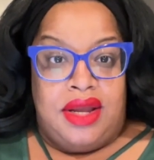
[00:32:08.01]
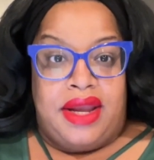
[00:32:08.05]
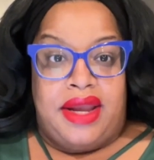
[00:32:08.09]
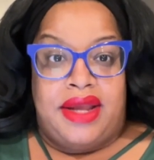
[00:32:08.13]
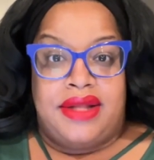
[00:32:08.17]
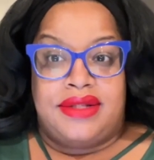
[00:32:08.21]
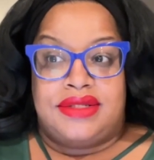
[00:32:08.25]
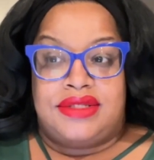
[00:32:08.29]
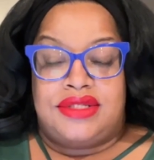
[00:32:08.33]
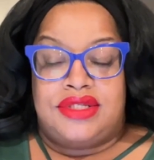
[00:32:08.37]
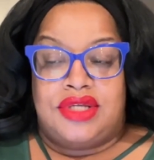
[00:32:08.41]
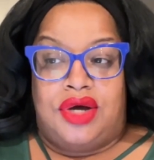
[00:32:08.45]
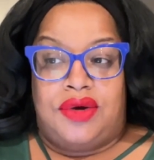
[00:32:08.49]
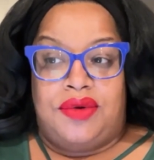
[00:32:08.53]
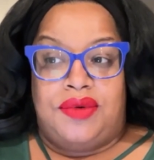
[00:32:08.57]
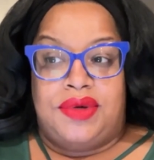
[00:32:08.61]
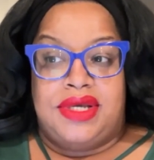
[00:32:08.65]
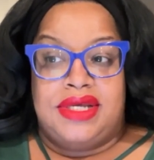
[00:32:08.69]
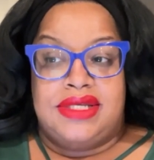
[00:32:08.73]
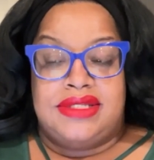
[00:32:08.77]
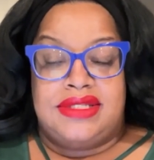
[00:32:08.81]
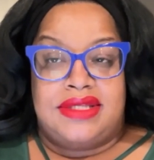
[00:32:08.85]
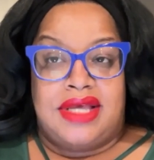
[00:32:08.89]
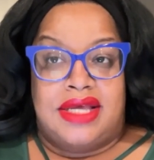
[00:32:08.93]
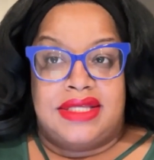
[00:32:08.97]
And so
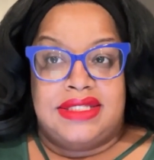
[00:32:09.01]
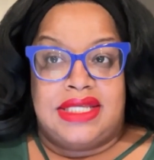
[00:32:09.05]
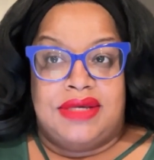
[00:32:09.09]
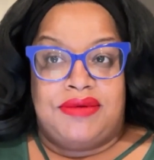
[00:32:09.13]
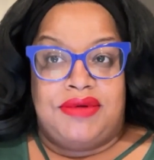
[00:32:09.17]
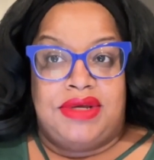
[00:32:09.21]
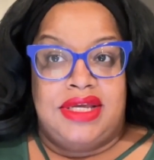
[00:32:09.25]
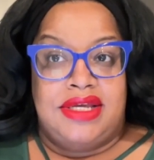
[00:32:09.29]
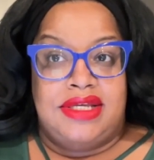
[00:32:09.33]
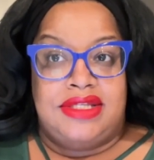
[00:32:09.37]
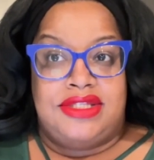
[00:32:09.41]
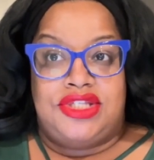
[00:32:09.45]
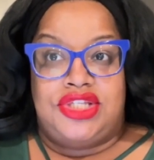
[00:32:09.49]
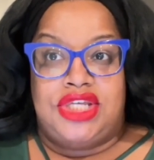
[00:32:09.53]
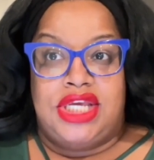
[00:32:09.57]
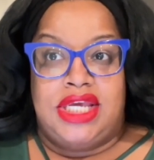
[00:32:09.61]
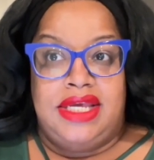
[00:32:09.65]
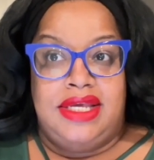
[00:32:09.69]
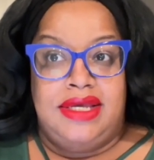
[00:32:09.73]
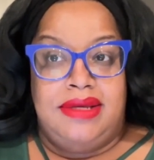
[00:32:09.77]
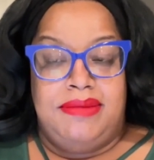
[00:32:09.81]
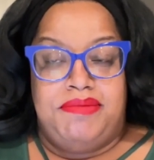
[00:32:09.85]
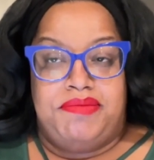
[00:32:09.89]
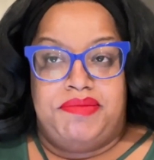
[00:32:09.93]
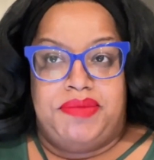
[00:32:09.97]
he says that
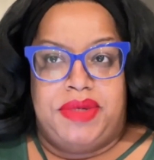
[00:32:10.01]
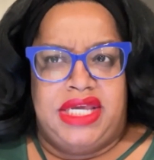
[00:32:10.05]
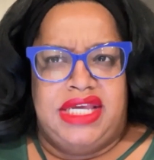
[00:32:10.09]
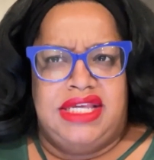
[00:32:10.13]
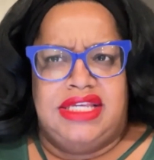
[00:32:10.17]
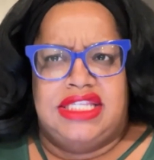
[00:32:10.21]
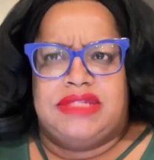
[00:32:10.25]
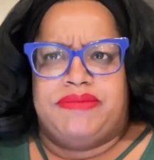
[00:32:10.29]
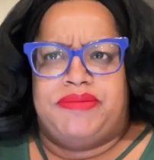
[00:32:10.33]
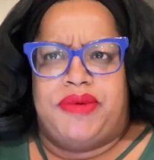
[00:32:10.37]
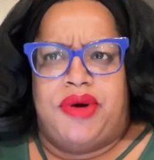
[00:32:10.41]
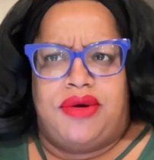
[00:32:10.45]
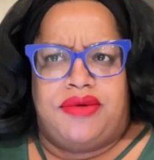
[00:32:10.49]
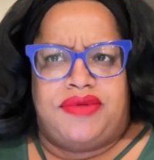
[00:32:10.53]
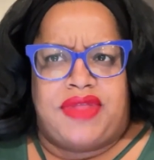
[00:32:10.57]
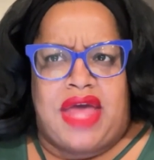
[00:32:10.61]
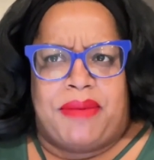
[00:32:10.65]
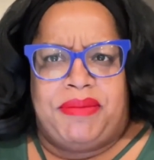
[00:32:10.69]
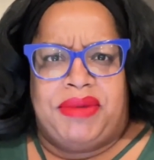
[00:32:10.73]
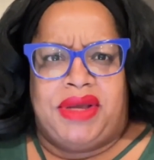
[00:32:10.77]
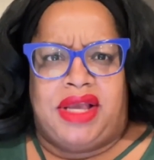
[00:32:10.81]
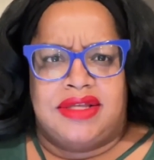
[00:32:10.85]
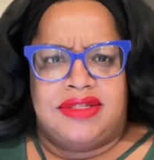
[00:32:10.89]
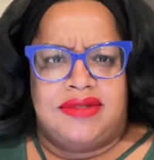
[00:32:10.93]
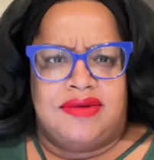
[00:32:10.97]
he spoke that
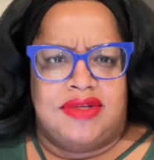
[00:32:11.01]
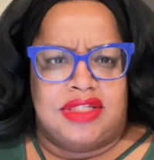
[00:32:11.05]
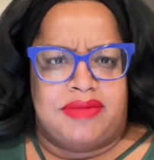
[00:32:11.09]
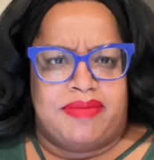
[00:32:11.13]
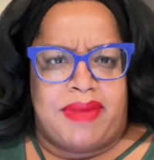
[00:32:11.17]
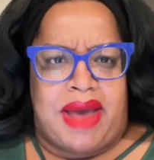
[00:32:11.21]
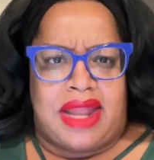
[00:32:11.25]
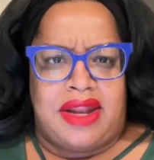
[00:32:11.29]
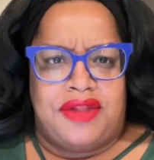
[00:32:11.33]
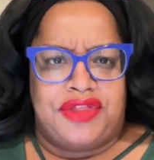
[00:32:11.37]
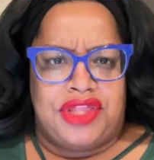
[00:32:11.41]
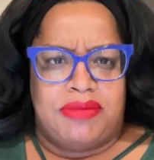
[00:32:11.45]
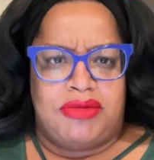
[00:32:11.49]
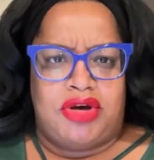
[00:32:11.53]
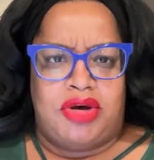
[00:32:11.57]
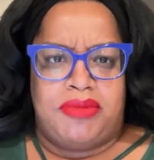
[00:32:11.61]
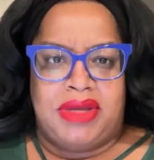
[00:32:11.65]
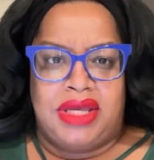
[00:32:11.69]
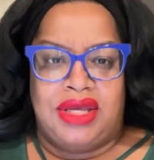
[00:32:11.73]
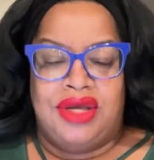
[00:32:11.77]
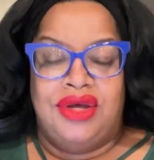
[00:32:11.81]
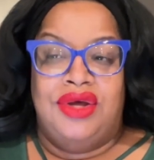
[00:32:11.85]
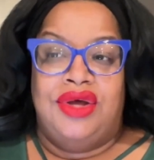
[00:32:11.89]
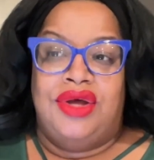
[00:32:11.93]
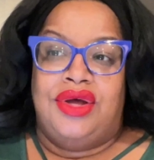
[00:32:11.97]
because he was mad at the
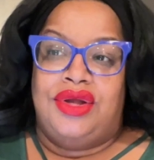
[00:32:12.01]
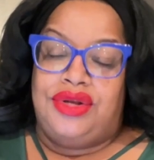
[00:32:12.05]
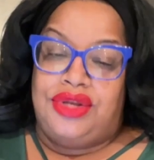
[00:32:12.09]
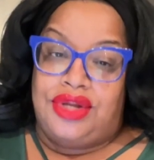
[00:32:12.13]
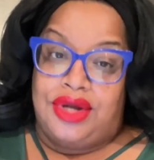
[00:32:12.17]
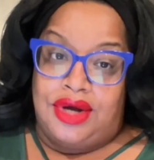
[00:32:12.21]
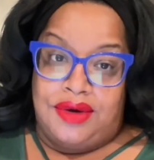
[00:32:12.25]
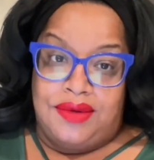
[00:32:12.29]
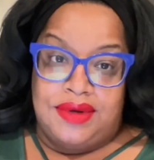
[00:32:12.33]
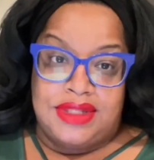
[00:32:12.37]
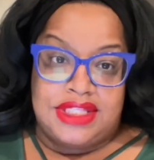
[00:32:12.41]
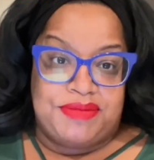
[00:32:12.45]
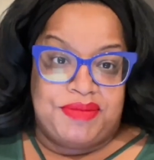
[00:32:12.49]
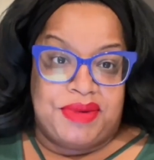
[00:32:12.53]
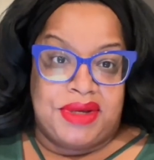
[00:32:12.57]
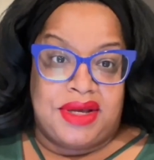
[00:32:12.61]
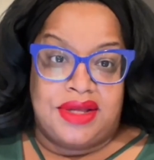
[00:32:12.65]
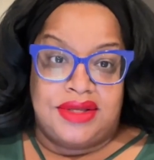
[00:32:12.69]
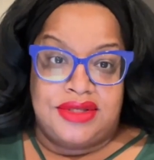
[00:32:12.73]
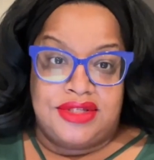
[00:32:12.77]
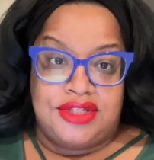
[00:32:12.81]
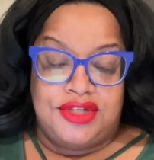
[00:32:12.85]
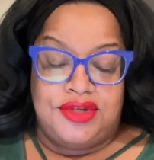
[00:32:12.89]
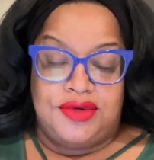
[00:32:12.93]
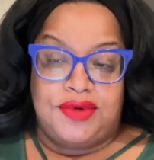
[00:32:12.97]
moment. No, it's
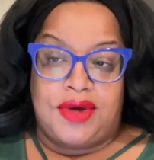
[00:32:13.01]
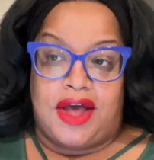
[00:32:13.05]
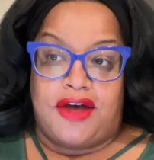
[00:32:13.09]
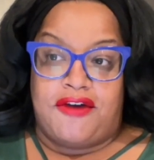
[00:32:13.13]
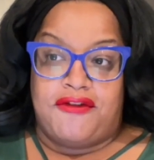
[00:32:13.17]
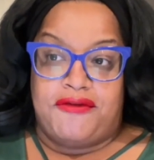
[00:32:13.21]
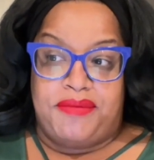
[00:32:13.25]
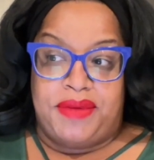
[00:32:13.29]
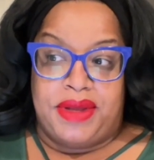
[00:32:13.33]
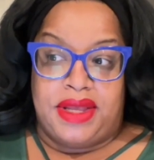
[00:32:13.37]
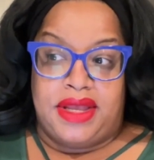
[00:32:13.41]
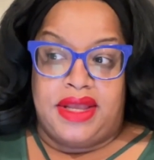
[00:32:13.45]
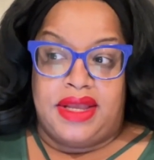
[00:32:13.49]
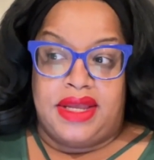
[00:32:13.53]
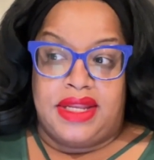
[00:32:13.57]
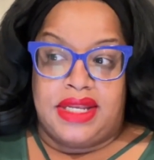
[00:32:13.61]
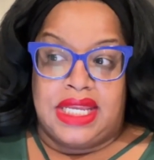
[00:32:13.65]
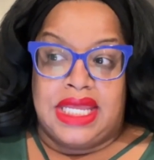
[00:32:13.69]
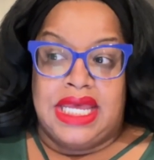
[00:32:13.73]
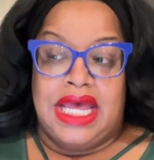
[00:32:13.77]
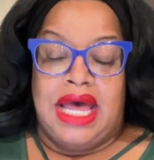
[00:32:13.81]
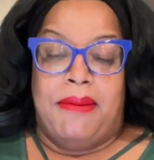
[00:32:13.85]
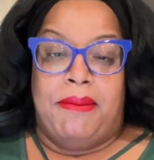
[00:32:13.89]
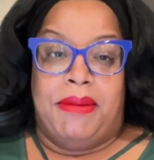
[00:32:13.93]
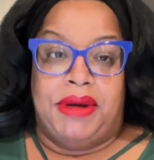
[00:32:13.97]
because you have been
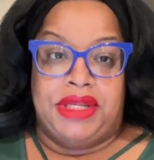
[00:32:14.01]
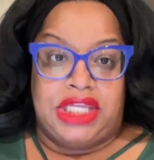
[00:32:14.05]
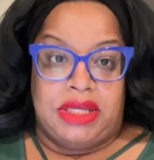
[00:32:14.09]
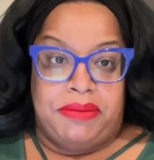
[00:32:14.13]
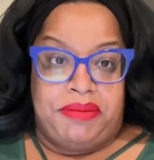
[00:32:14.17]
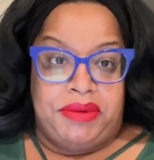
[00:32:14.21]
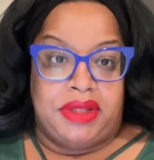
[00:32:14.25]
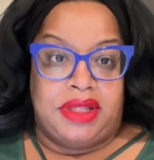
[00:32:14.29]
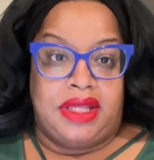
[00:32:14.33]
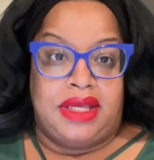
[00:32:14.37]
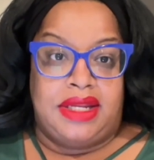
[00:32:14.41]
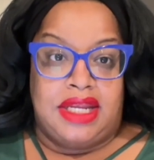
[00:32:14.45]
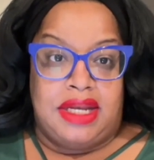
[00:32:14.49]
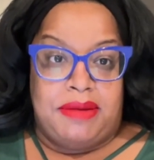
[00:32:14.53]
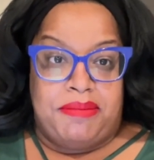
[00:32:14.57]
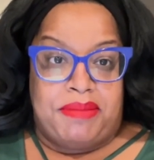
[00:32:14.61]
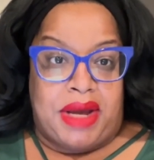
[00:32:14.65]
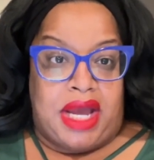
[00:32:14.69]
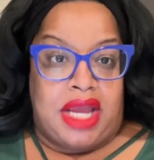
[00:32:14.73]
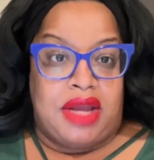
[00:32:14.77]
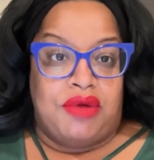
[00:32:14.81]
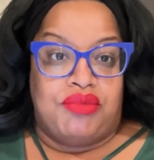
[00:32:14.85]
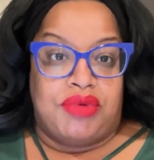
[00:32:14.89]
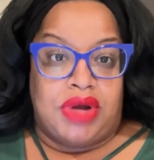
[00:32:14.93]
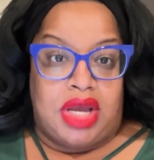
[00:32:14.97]
manipulated
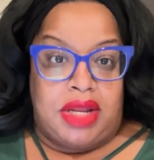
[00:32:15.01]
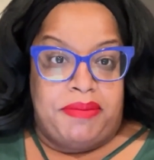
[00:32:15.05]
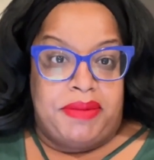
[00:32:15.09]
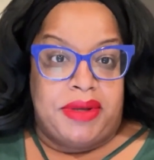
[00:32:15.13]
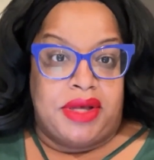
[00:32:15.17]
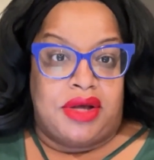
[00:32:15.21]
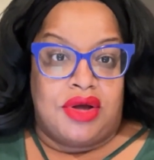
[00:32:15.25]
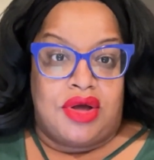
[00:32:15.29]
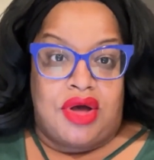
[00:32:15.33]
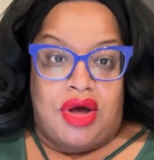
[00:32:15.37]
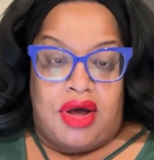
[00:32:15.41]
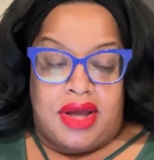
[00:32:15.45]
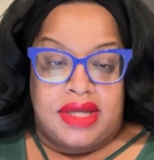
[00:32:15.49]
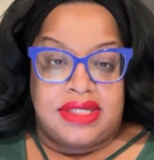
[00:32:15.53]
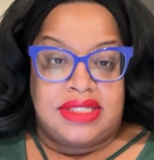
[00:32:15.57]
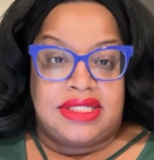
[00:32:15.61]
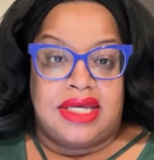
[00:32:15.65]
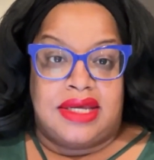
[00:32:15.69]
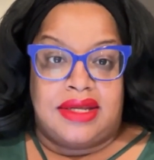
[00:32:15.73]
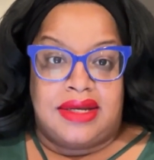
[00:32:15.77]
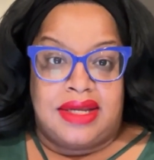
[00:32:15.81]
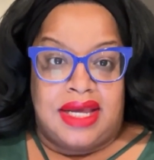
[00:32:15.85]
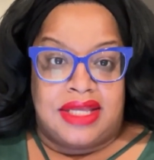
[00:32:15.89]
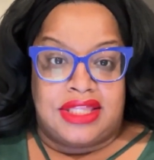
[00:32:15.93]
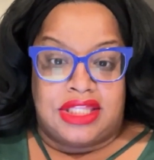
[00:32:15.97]
by red pill
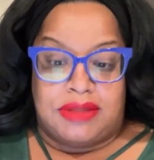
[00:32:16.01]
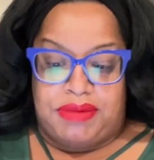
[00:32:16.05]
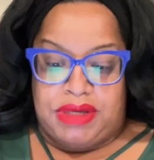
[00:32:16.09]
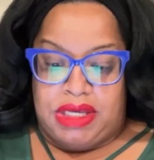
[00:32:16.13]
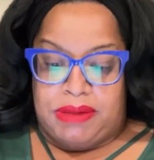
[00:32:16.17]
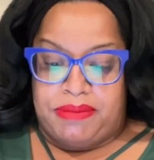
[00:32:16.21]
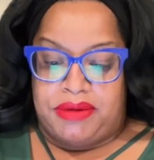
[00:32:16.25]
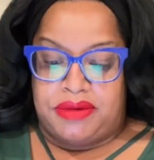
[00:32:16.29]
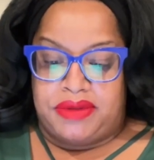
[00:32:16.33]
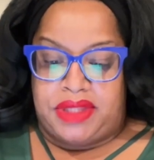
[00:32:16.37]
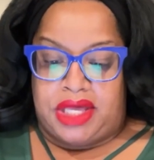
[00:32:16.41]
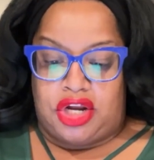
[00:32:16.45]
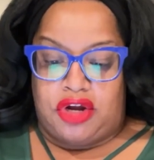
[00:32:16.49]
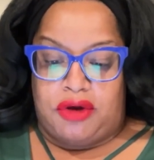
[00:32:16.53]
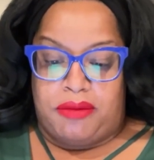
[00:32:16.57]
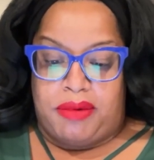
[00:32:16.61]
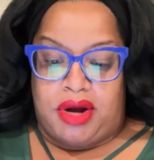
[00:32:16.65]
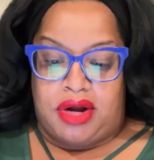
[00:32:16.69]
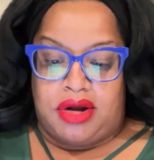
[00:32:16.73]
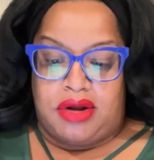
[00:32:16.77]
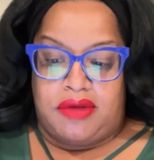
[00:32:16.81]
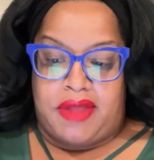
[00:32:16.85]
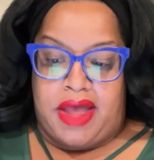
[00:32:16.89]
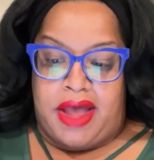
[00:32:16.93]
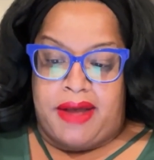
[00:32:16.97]
content and the people that are
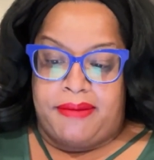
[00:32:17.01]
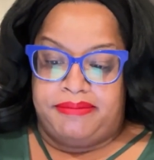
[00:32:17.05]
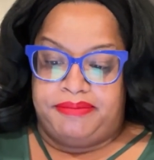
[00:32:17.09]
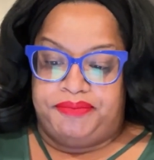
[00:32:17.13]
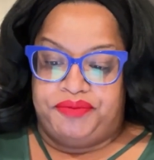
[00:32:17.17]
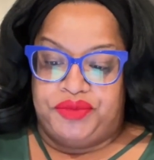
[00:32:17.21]
part of that.